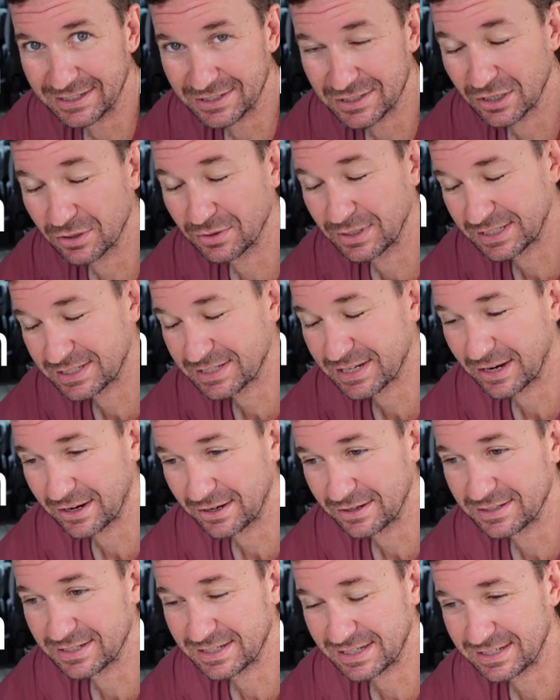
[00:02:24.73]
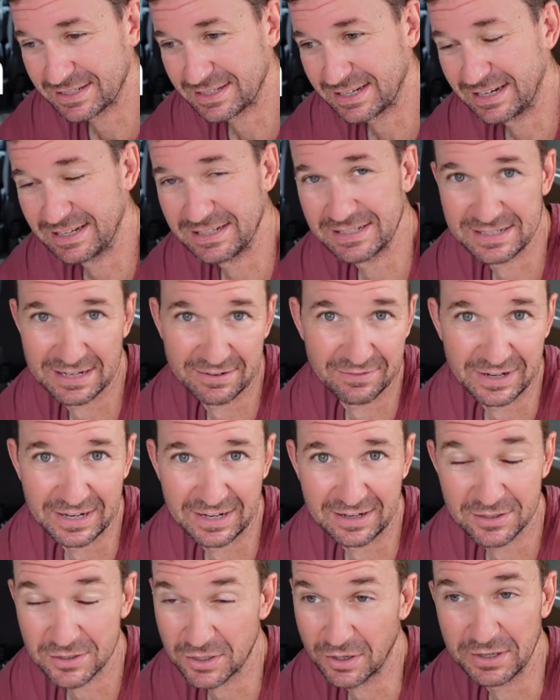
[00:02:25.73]
So let's go
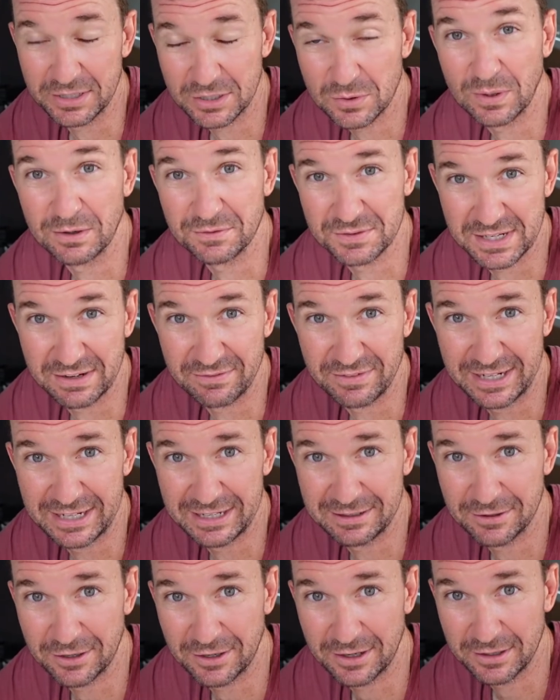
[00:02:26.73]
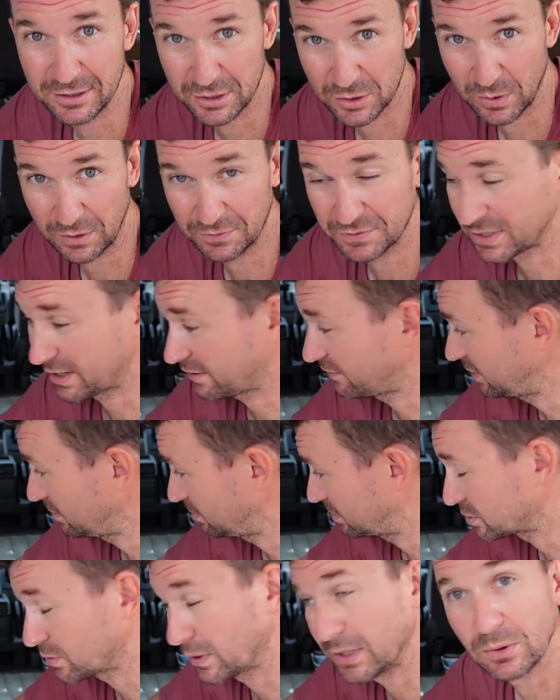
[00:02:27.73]
1270, all right, 1270
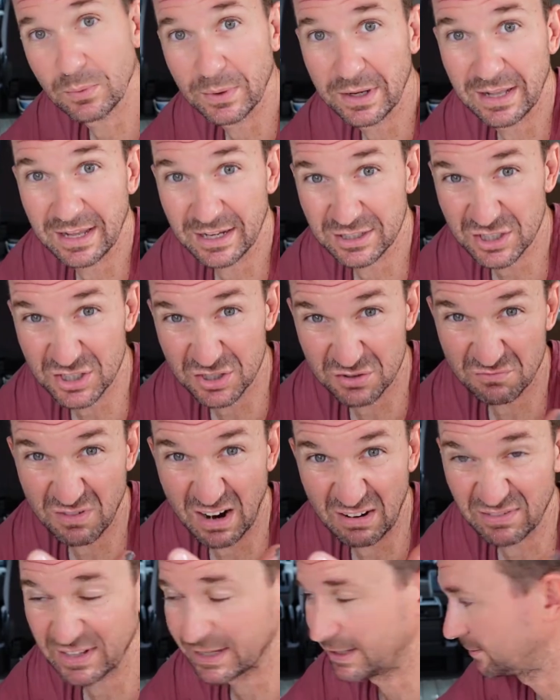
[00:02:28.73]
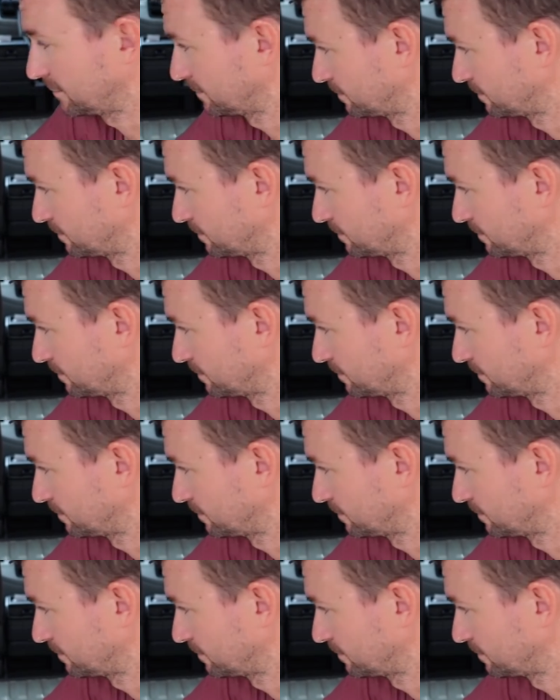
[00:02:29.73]
between the wheel arches, roughly.